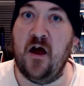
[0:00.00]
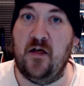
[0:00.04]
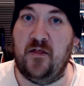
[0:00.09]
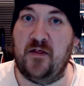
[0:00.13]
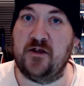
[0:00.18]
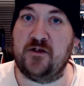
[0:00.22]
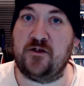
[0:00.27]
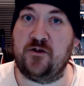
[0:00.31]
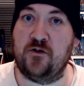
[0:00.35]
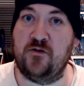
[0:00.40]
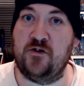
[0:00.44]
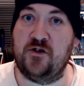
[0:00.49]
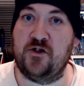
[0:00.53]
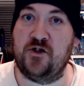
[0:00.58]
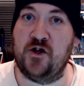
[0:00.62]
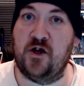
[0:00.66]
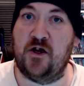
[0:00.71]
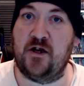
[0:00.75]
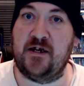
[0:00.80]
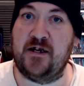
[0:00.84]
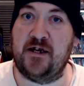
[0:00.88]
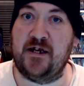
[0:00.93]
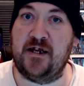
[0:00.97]
Let's do the
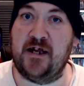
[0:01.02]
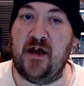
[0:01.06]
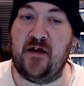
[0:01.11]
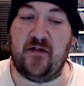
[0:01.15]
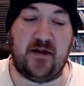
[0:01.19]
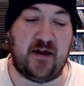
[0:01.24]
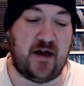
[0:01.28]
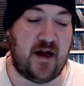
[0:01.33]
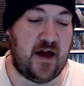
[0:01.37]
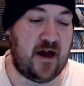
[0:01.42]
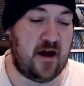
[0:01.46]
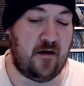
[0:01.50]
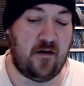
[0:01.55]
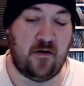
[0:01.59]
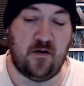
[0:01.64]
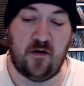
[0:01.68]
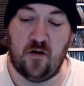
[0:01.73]
journey together, yeah?